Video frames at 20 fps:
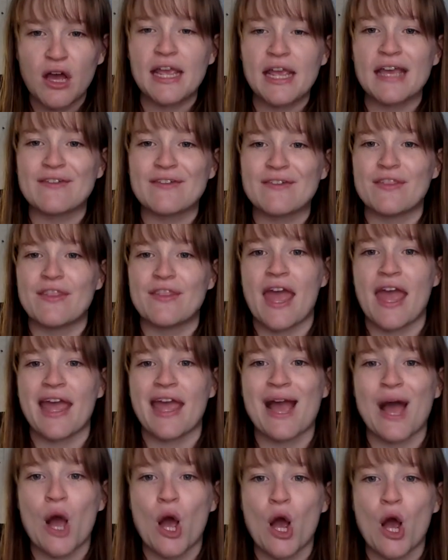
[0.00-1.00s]
If
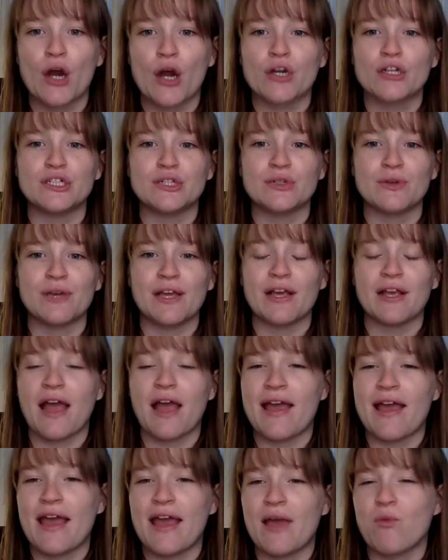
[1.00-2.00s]
they are doing
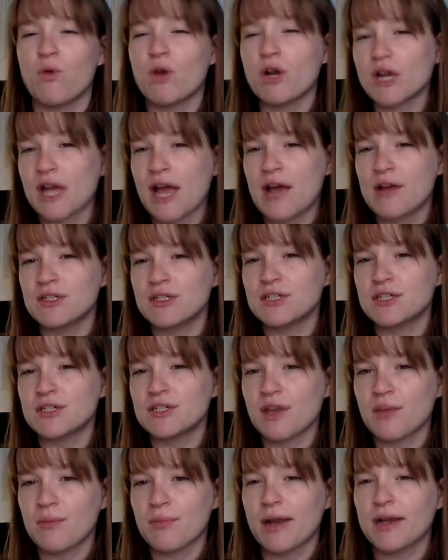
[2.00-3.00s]
a workout during
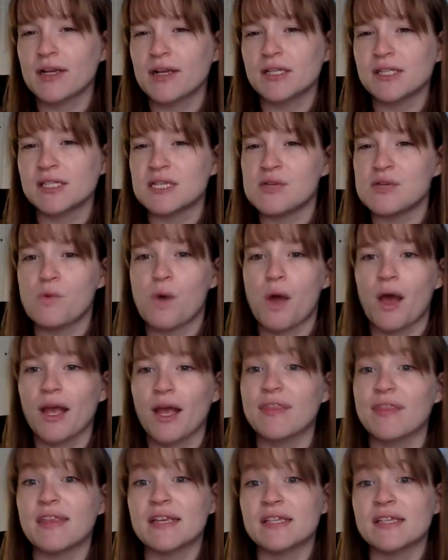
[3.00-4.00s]
their pregnancy, what
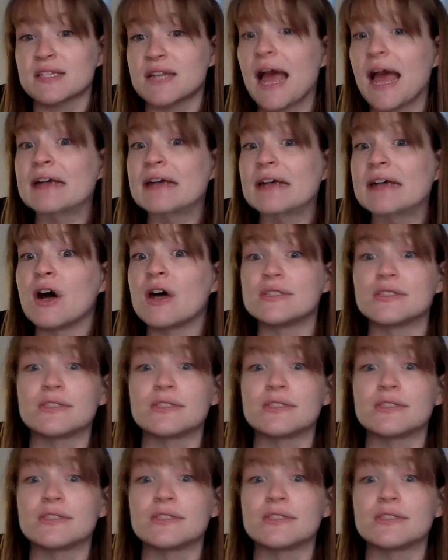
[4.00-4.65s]
can they snack on?